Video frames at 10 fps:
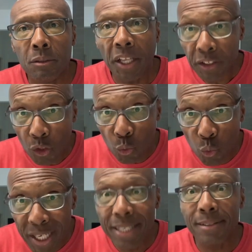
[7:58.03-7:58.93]
There's a
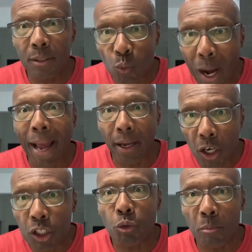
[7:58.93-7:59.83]
reason why
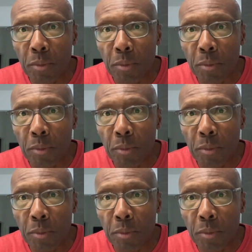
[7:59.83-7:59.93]
100